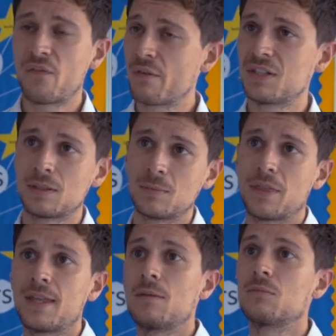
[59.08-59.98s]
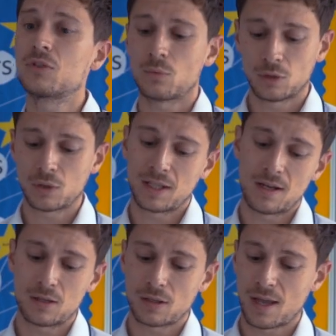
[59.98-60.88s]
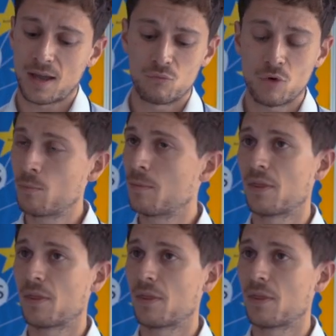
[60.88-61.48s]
very similar themes. So we're looking at Roman